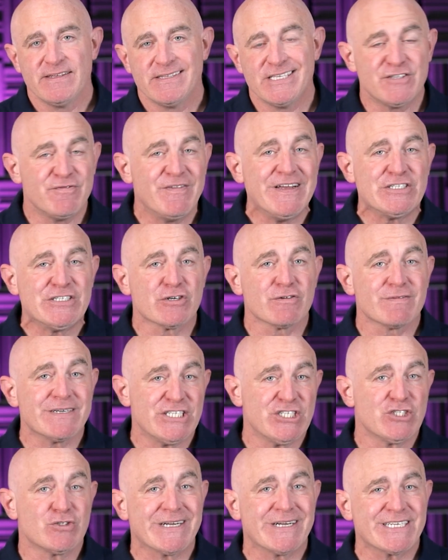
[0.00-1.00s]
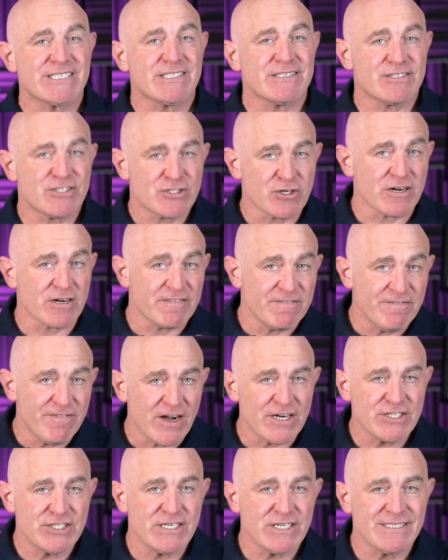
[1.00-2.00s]
This feature restricts certain
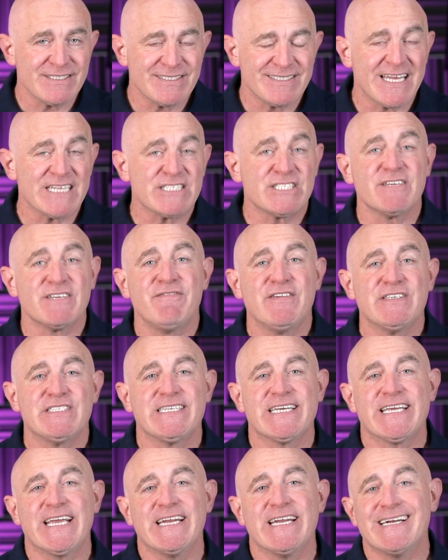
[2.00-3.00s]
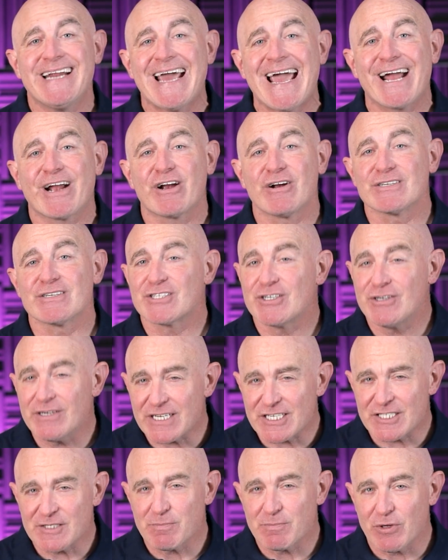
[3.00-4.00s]
functions that sophisticated hackers
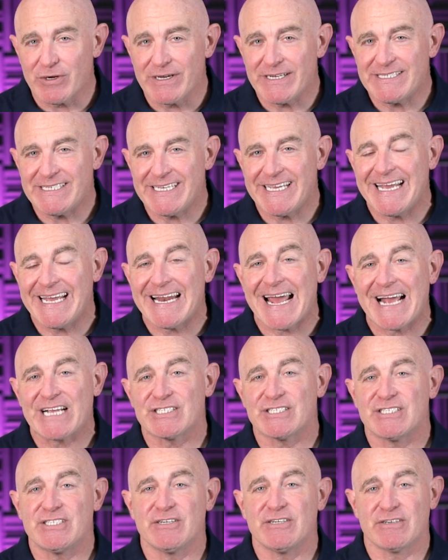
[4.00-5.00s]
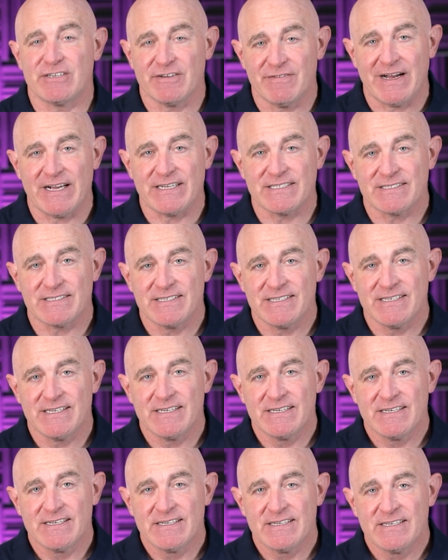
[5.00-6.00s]
could exploit to gain access to your device.
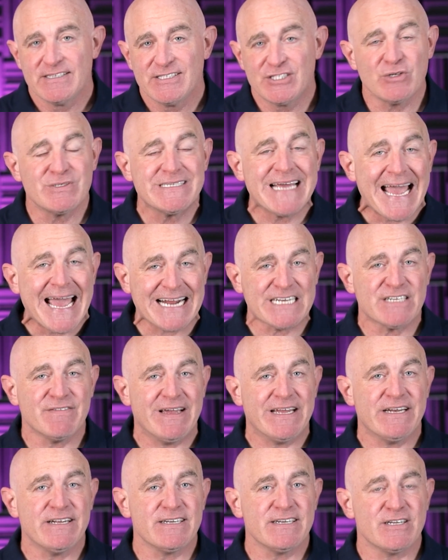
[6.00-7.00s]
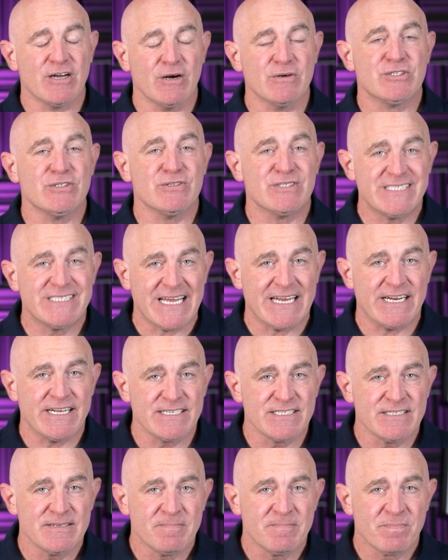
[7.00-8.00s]
So to activate it, go to
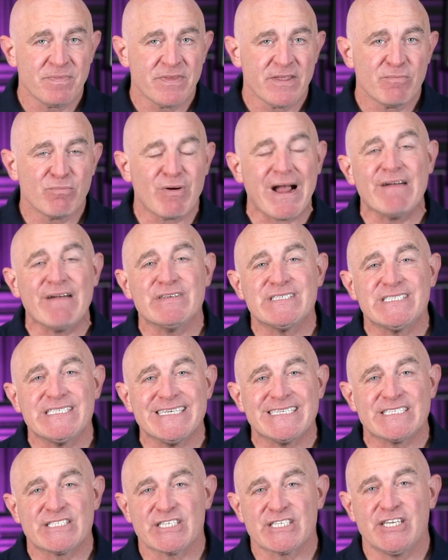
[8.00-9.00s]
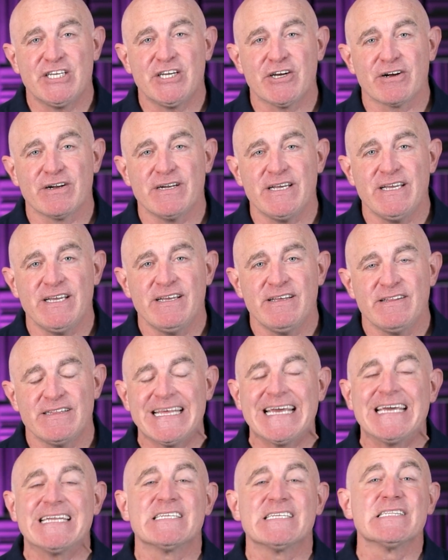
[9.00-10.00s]
Settings, Privacy and Security,
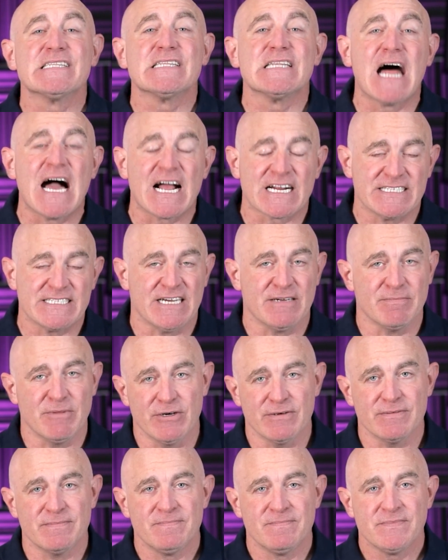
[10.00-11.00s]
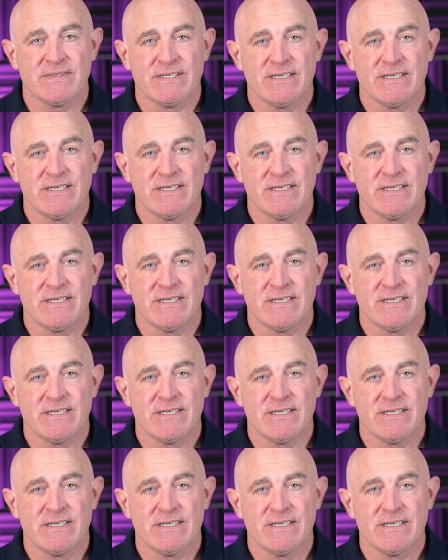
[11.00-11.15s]
then Lockdown Mode.